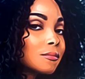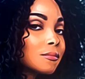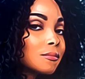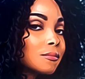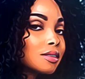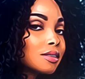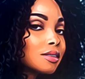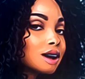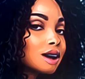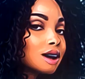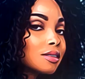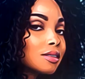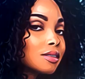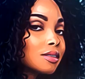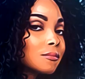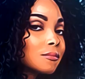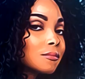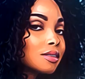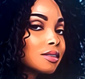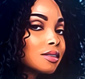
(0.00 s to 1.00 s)
So they're
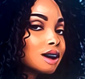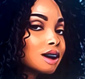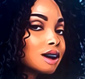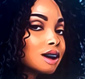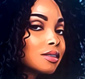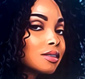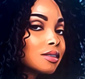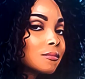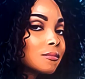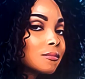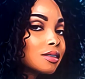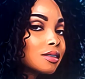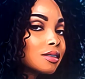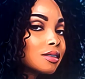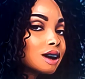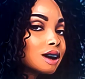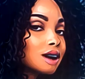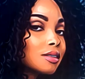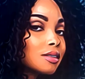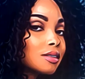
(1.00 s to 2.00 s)
throwing the ball, and
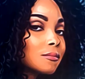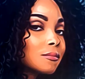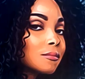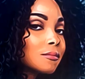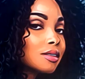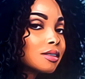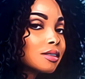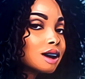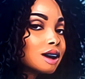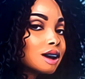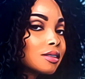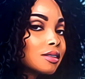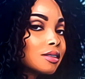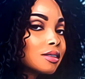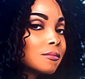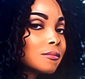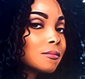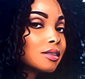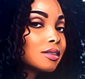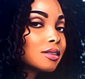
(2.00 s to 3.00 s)
Mitch definitely
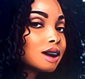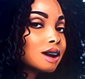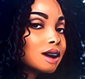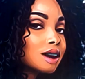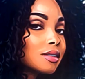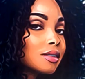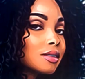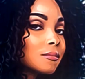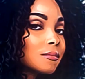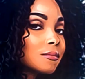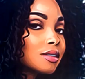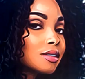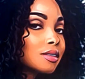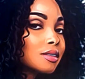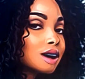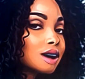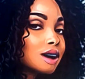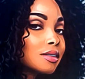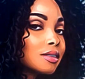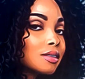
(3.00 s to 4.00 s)
doesn't exude
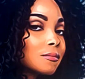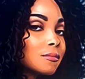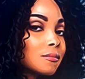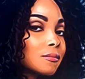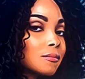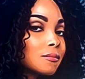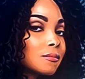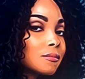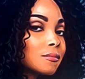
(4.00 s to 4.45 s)
athleticism.